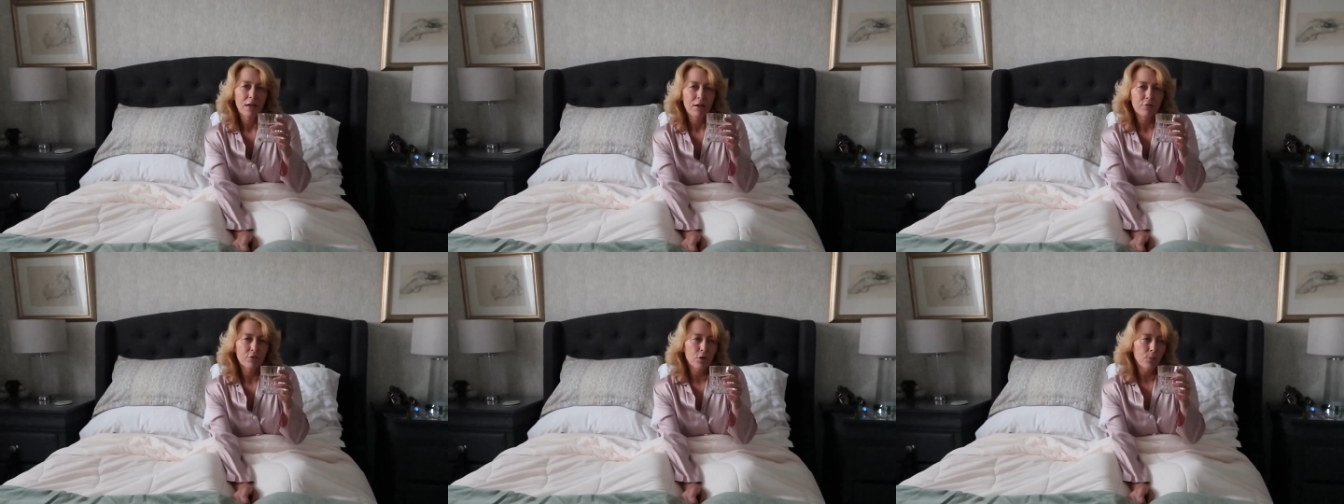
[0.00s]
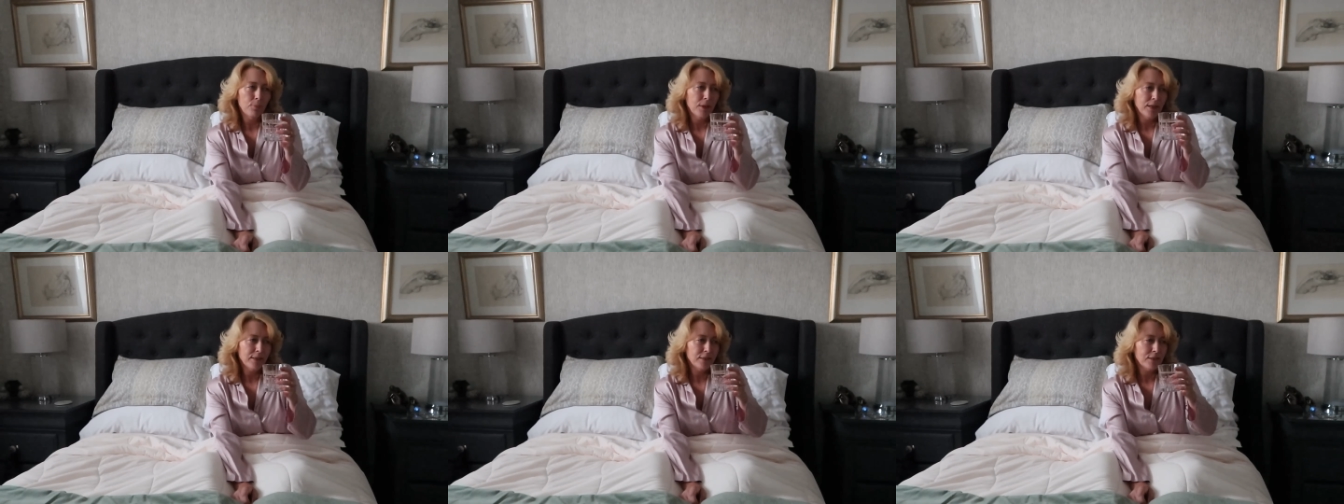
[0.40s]
I've got
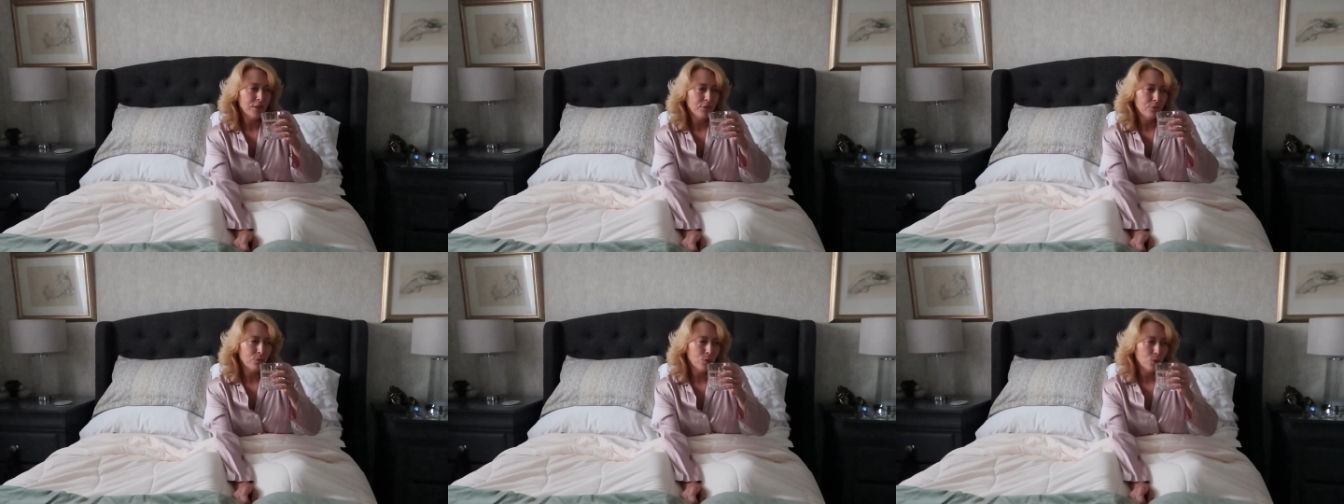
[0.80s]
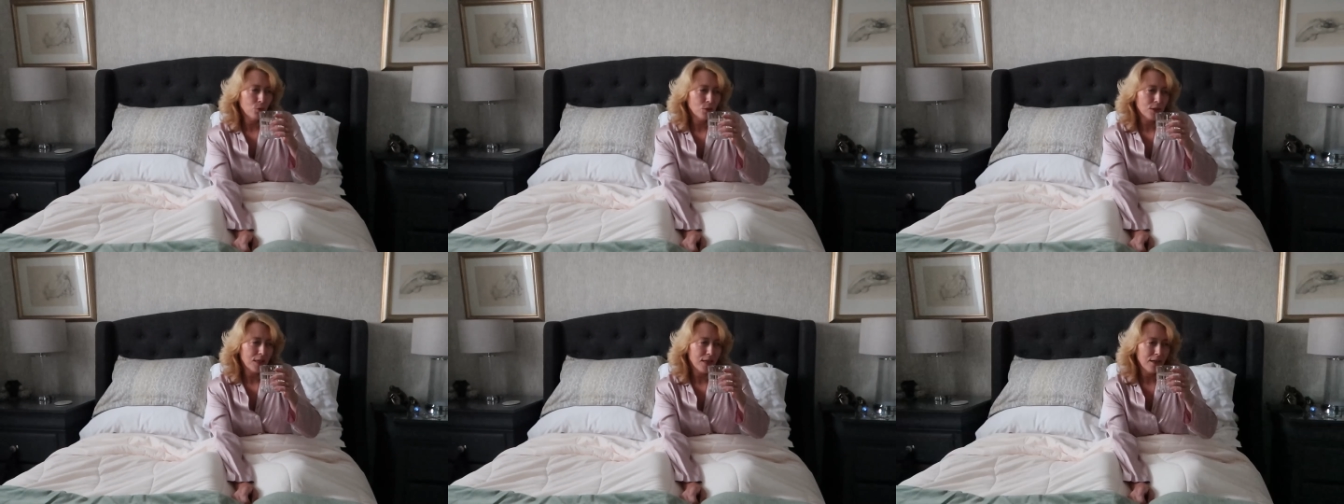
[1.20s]
plenty of
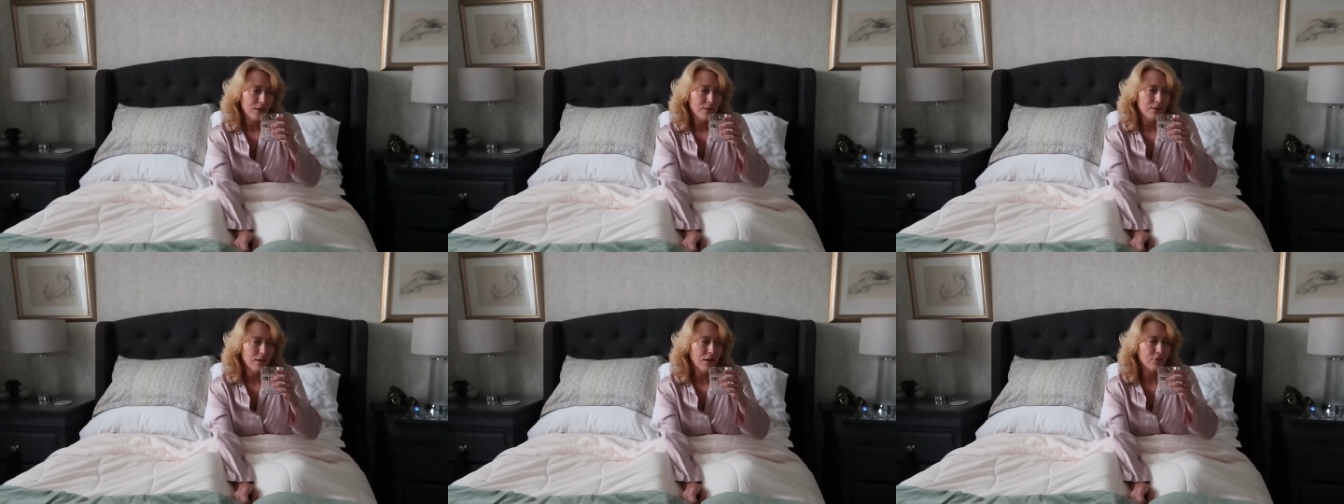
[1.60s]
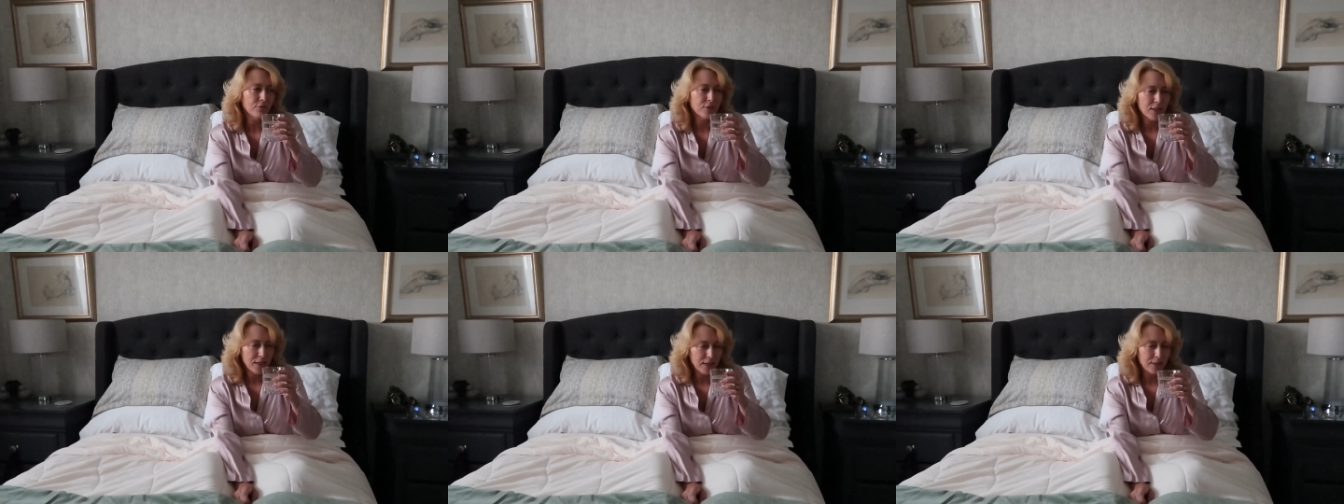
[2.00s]
water. I've
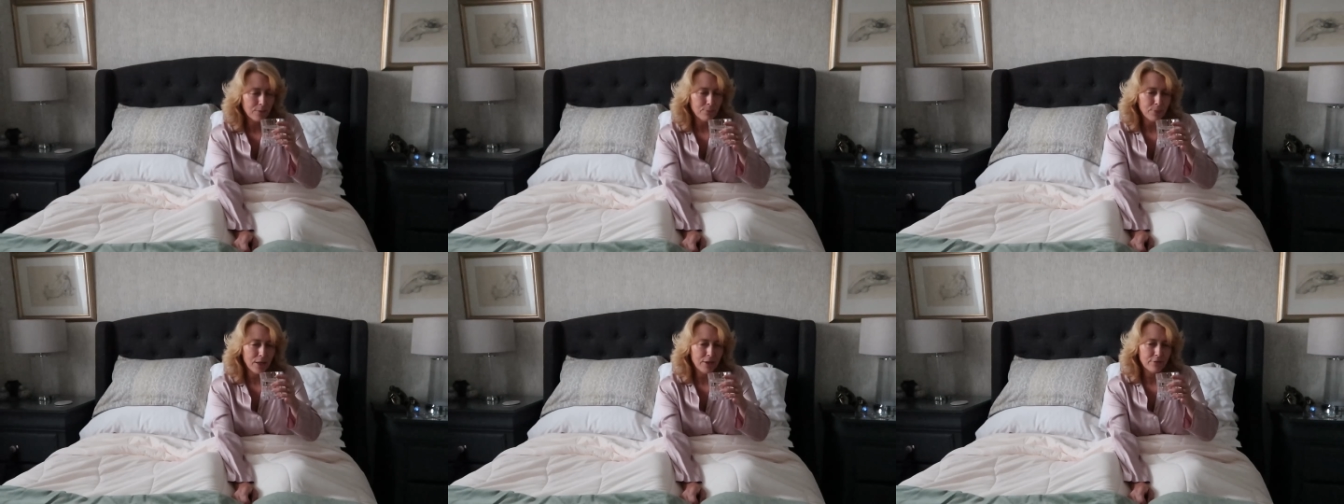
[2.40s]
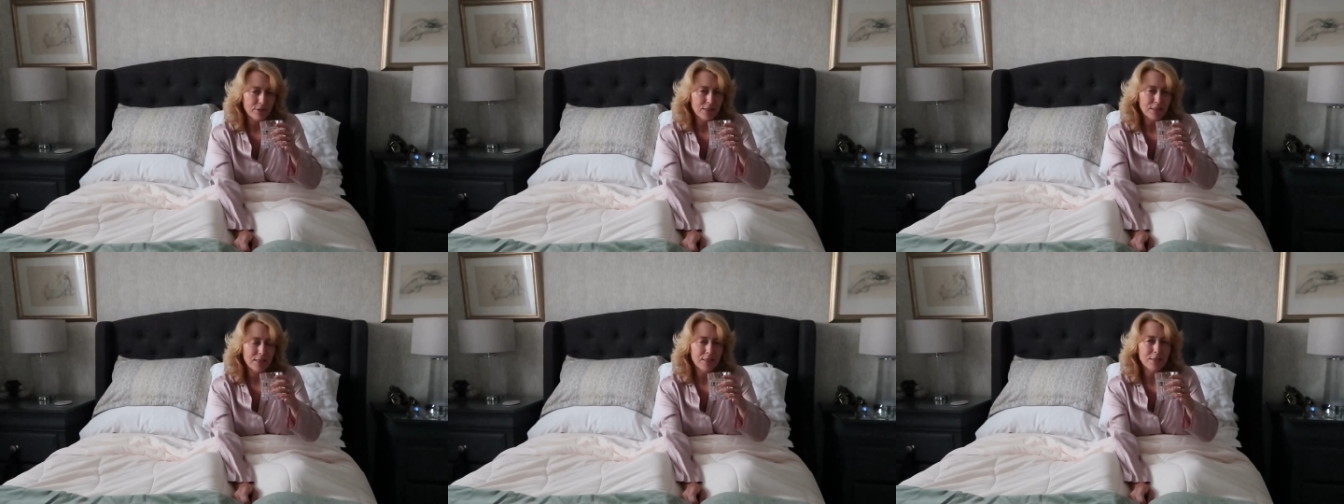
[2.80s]
taken
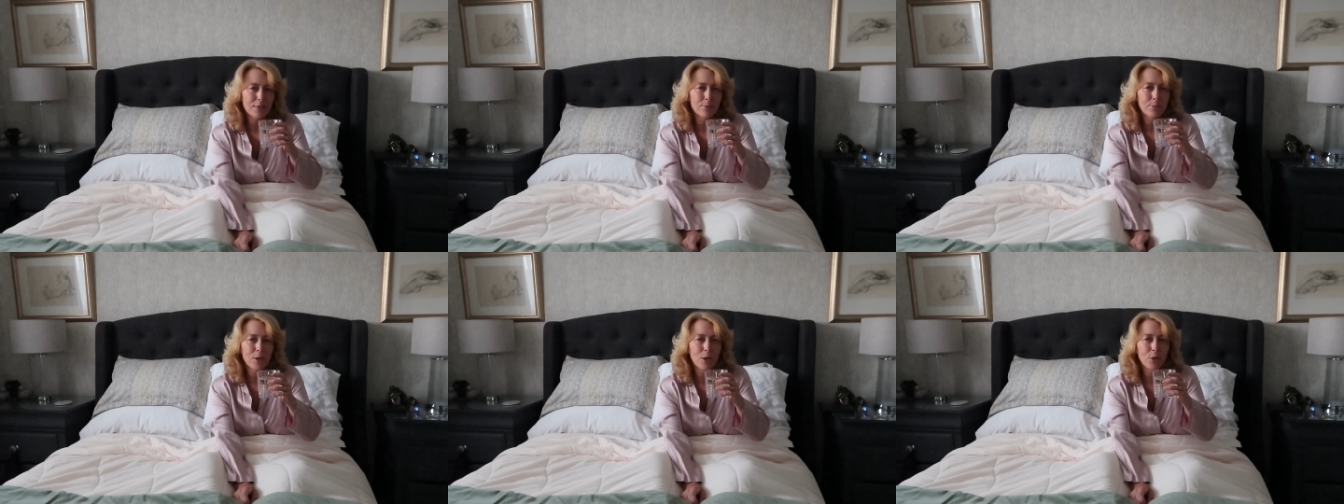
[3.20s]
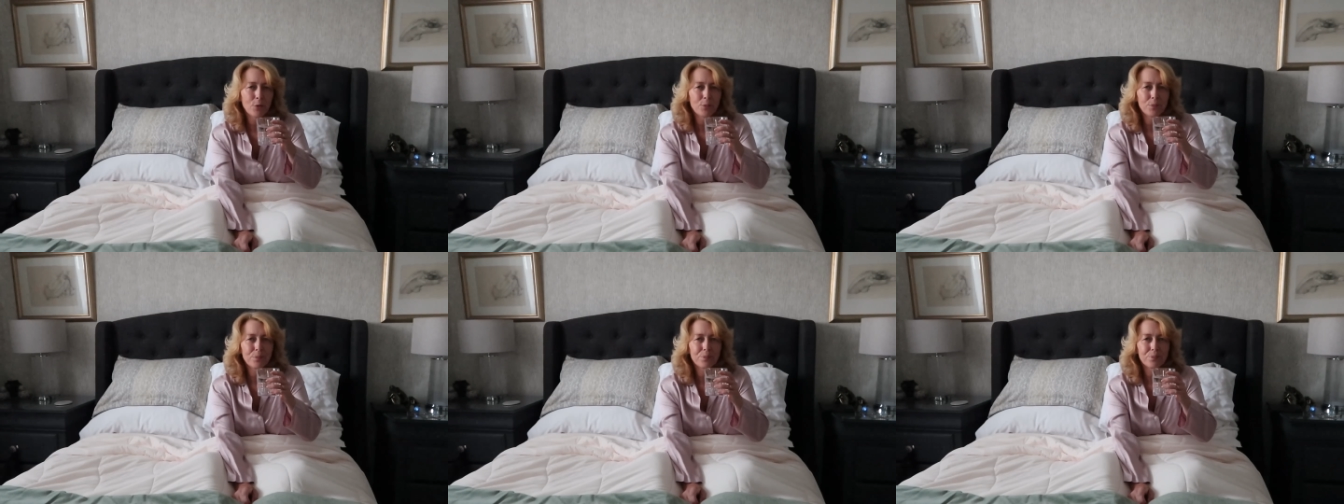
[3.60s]
paracetamol.